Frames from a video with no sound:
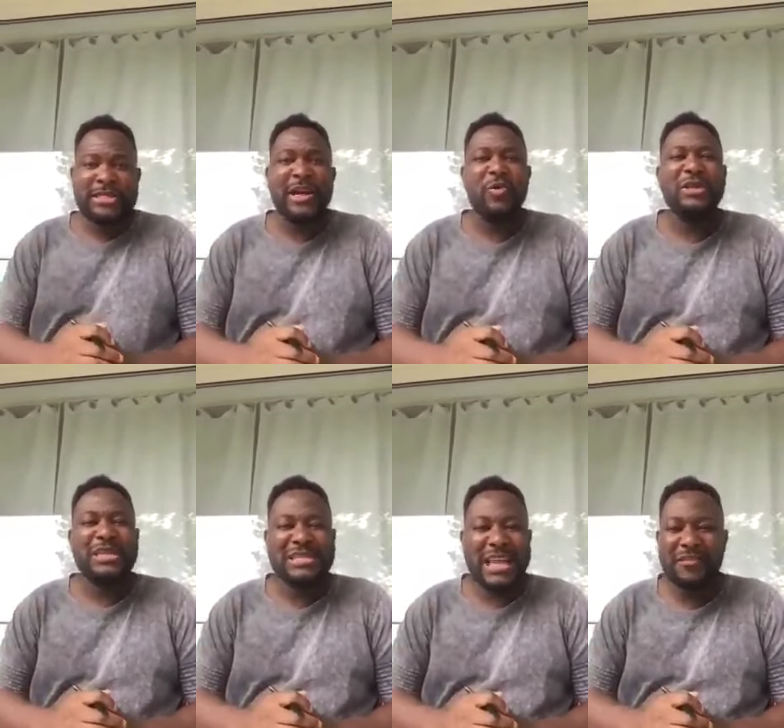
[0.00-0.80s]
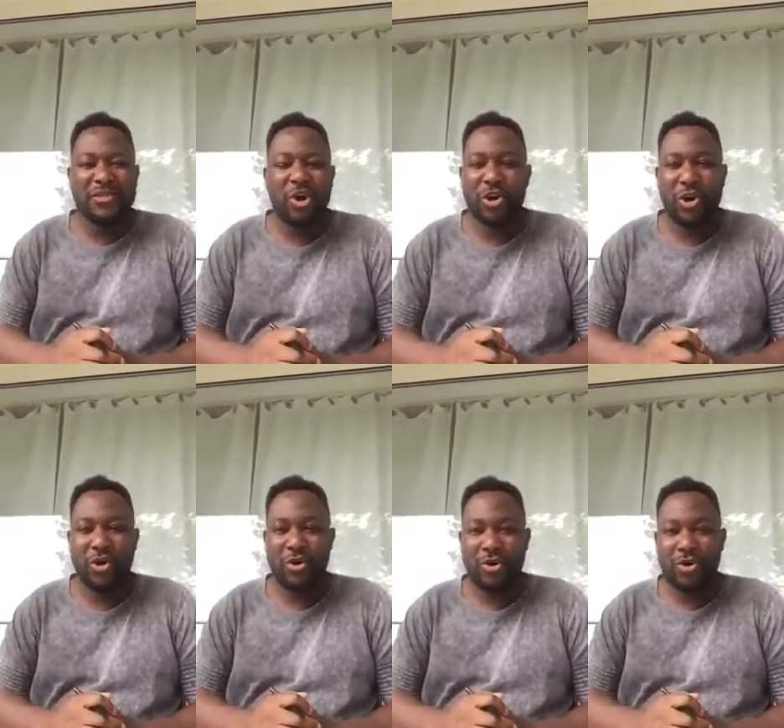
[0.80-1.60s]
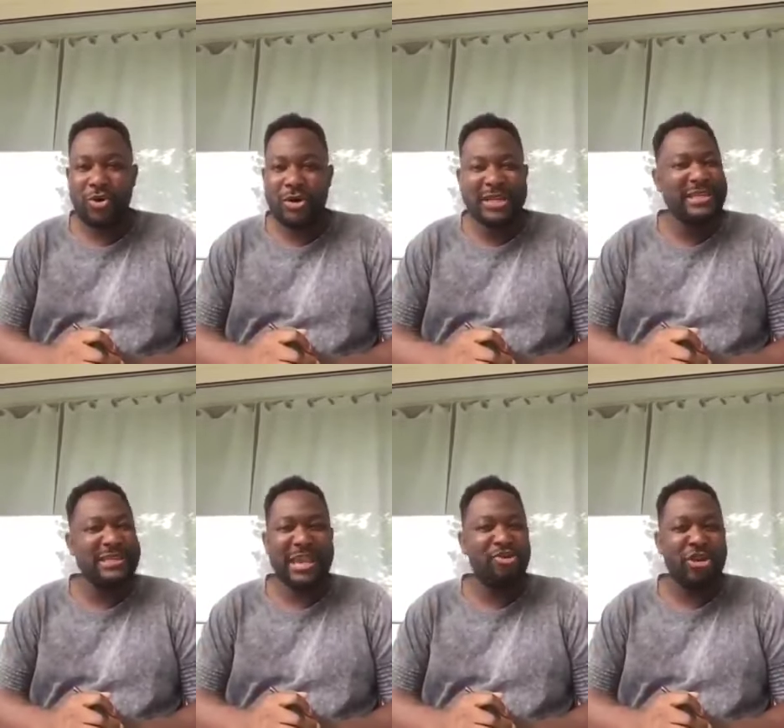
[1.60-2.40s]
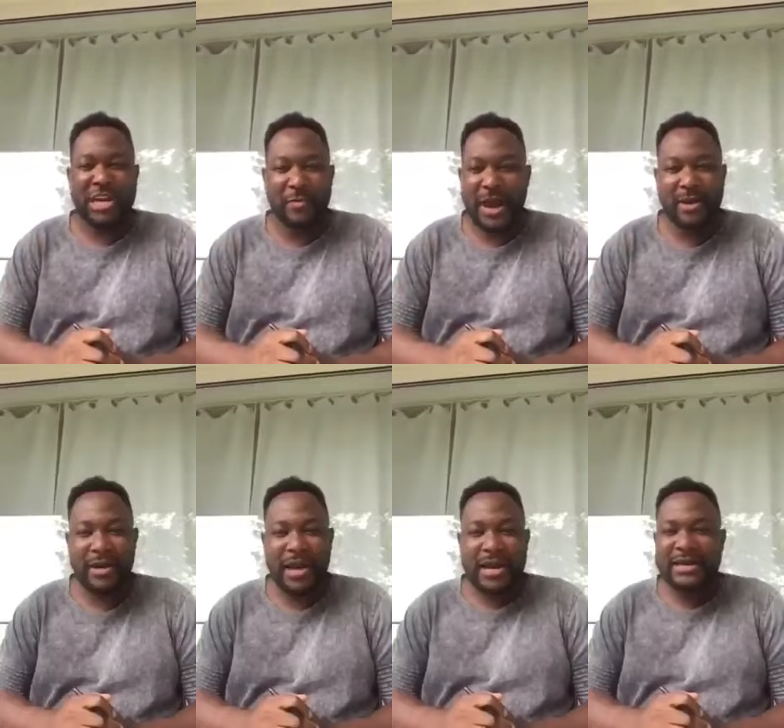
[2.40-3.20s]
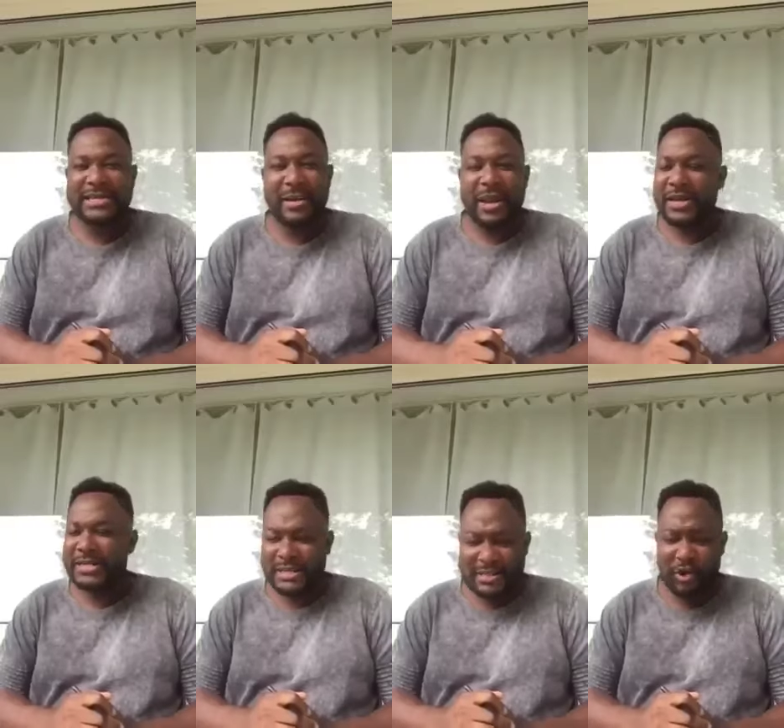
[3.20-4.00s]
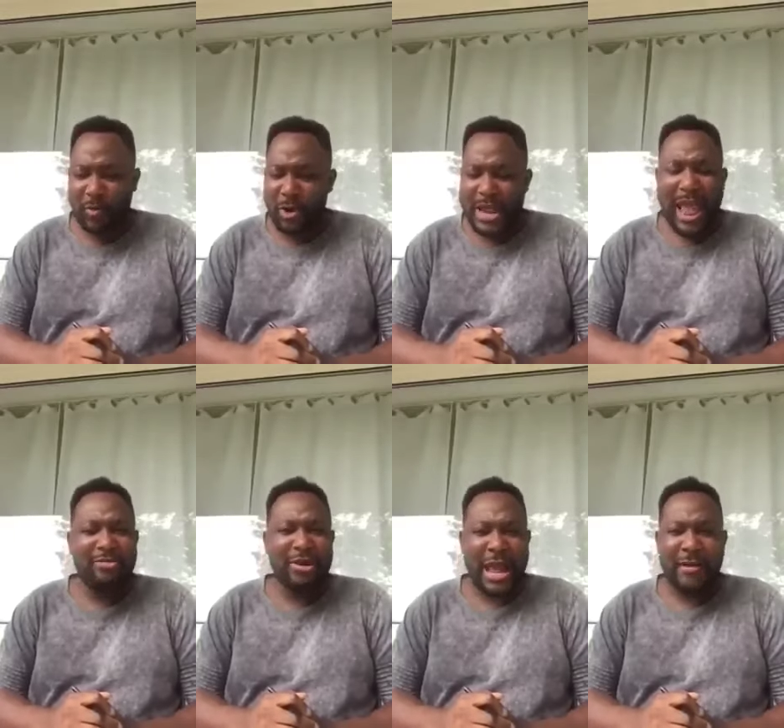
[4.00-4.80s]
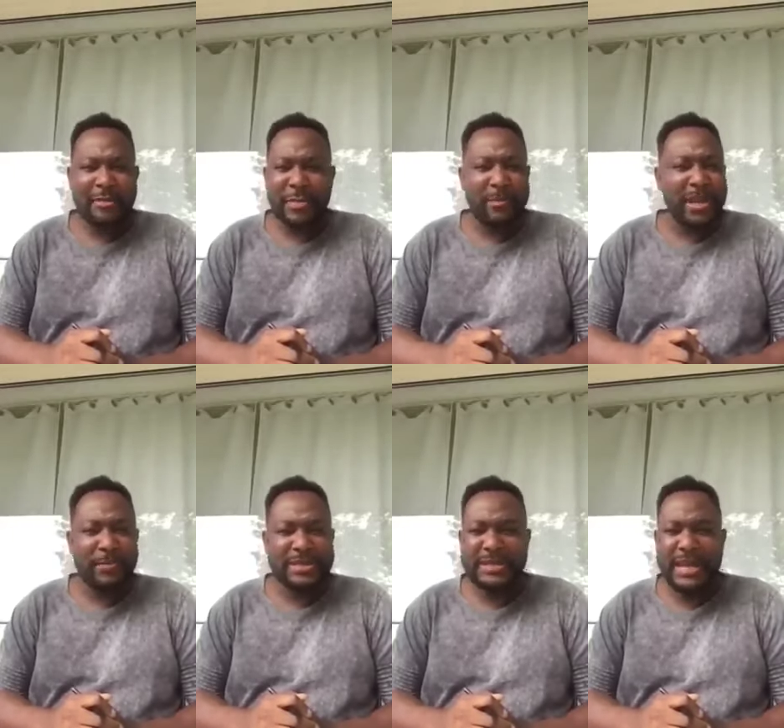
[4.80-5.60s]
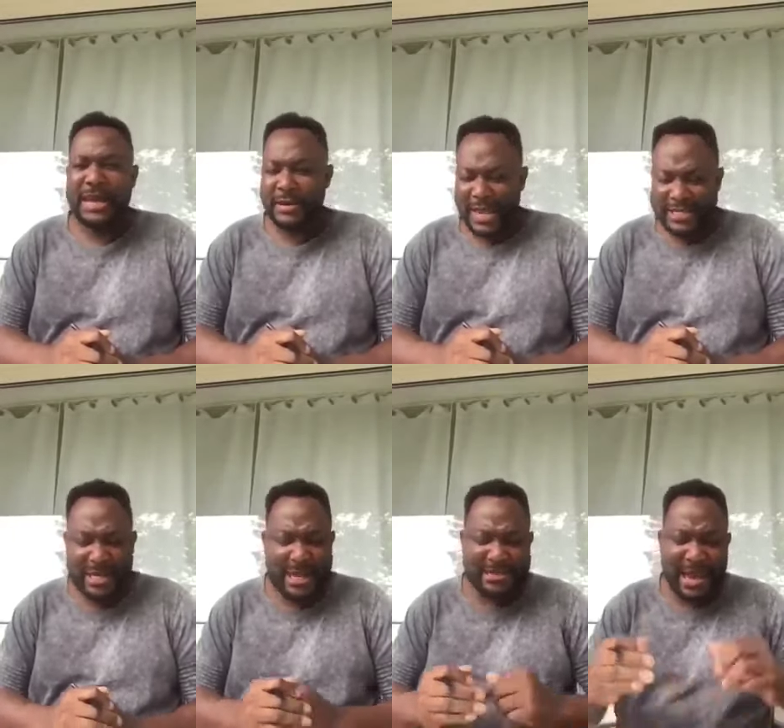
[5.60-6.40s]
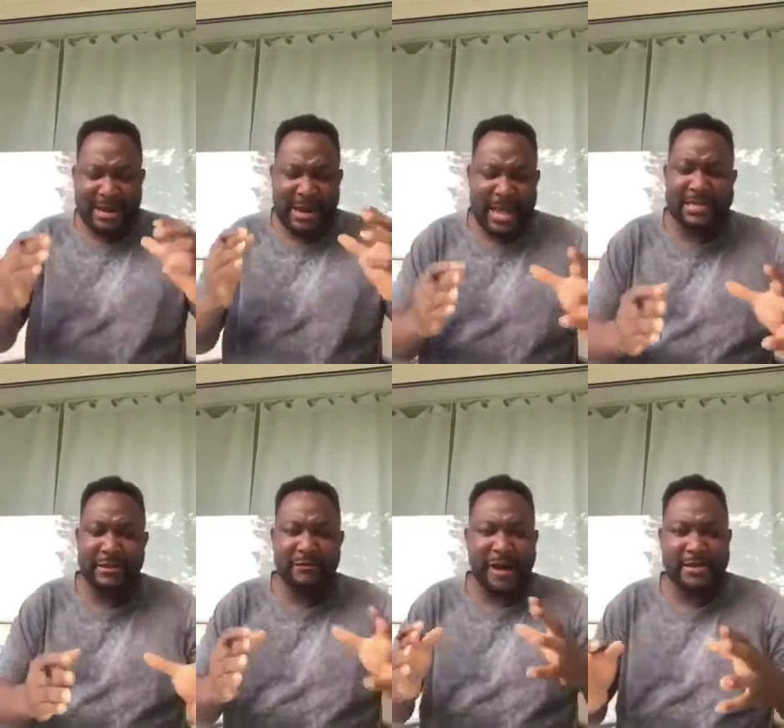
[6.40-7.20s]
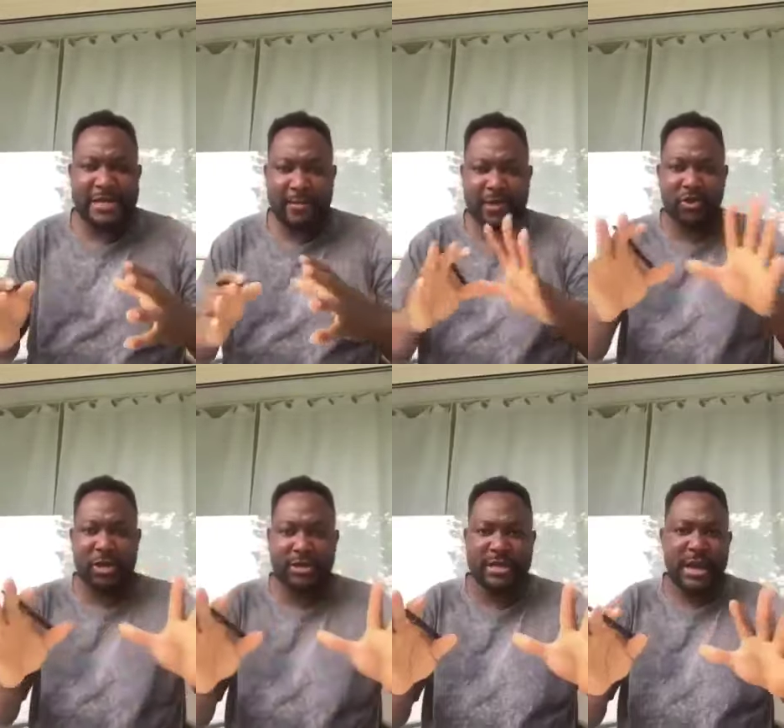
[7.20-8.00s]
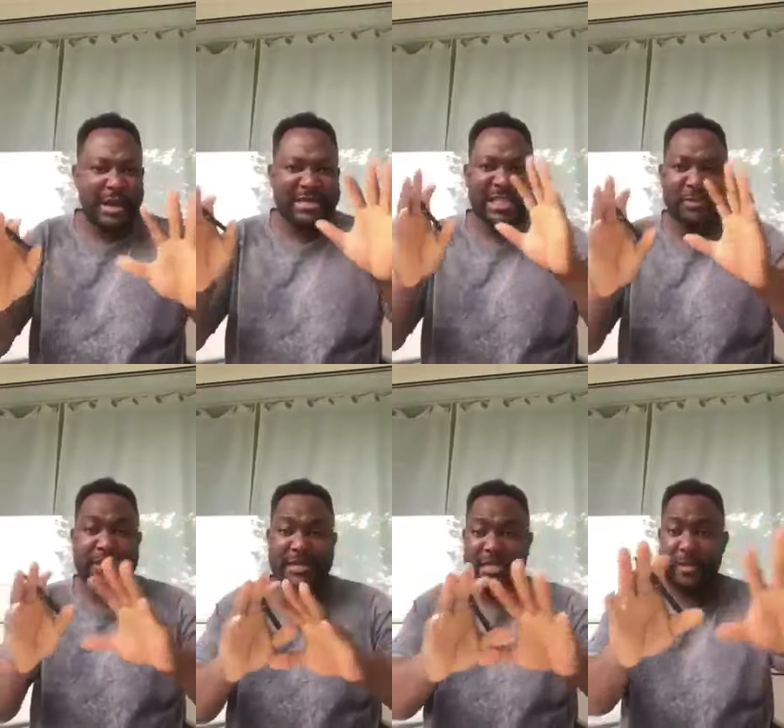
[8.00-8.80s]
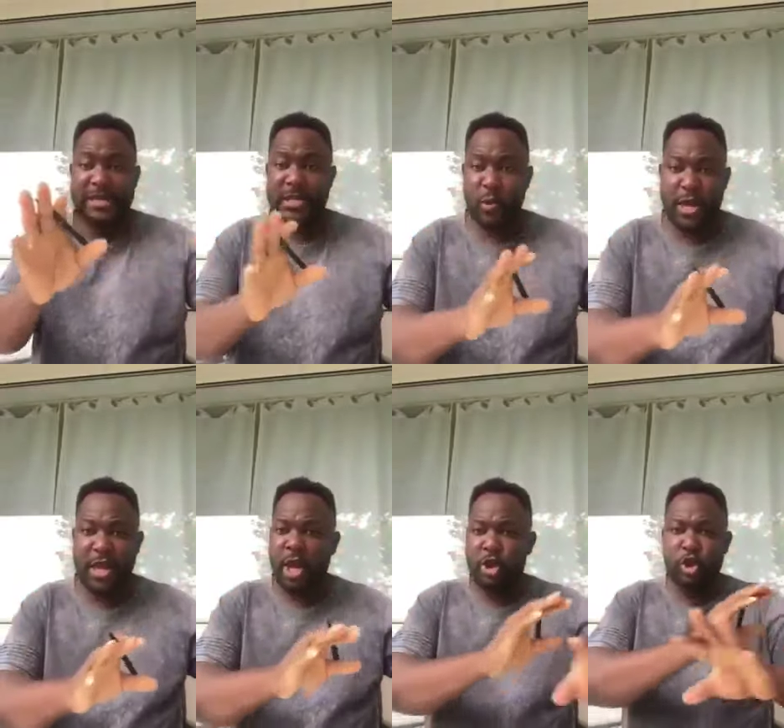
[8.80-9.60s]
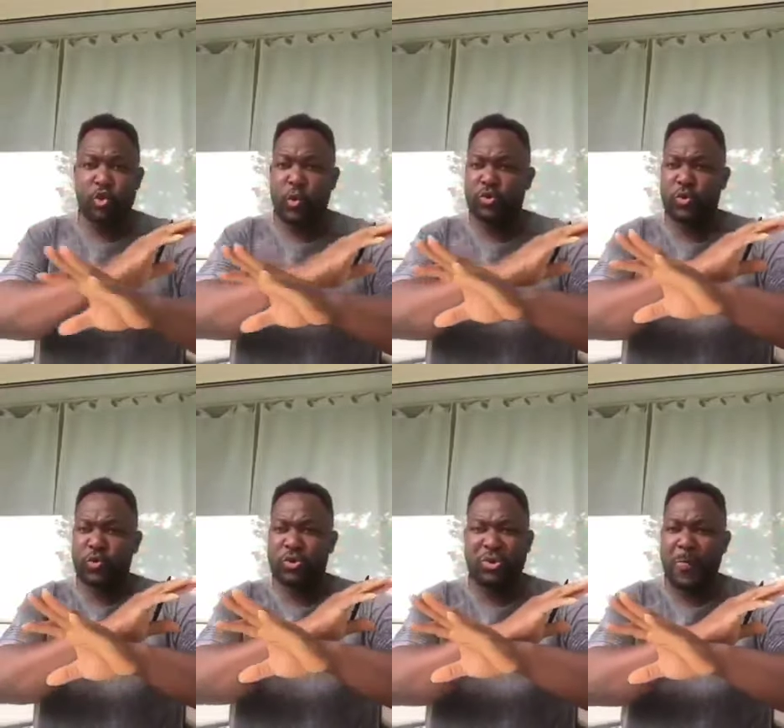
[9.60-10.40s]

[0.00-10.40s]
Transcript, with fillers: Sako deserves honor. This is a great man. This, uh, this, this is somebody I, I personally, I say, let's analyze the facts, Ambazonians. Let's keep sentiments away. Those who want to,